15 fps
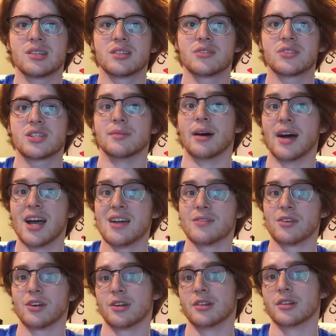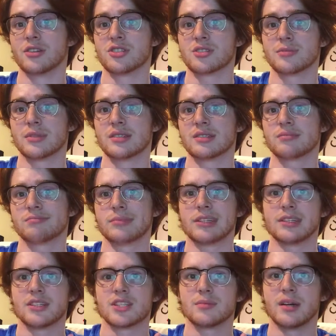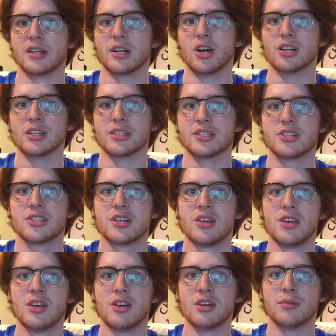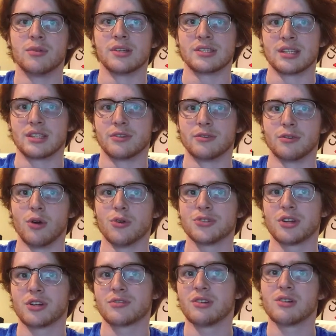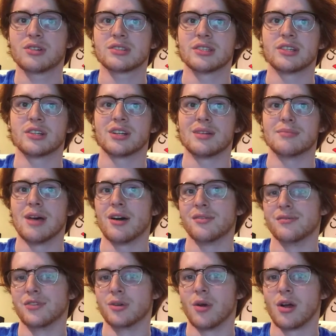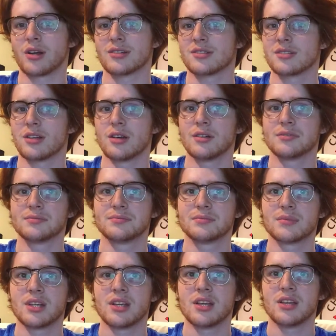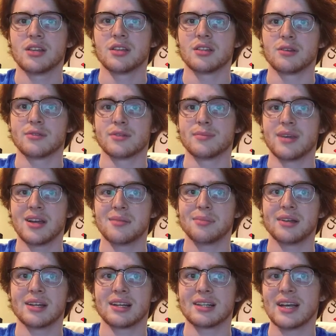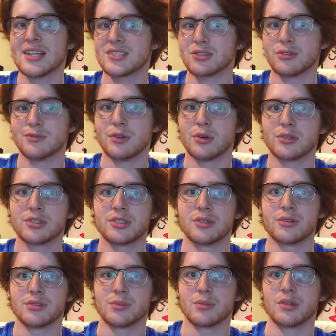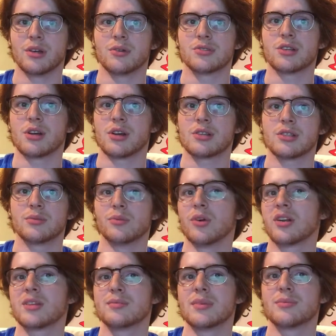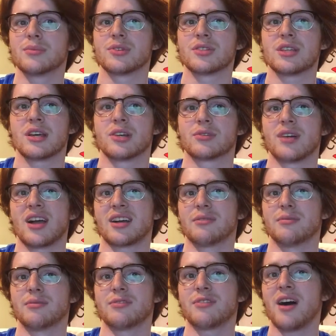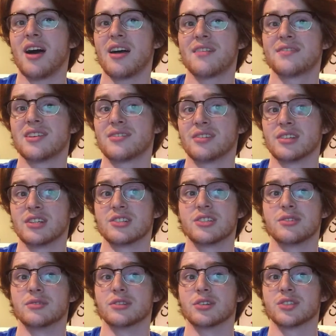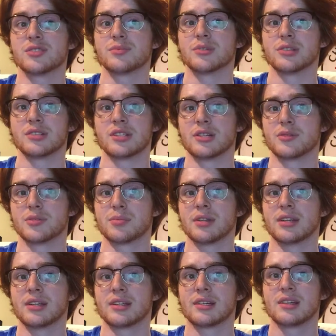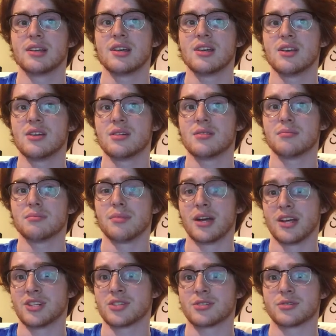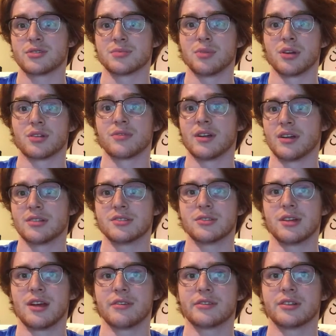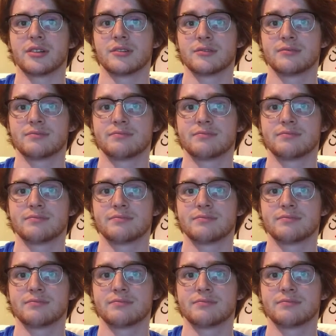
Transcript: The first time I ever heard the instrument, at least to my knowledge, was at the Ozark Folk Center in Mountain View, Arkansas. There was a band playing classical folk tunes from the Ozarks, and one of the members had a rack of 5 differently tuned dulcimers that he was playing. My interest was sparked very soon after.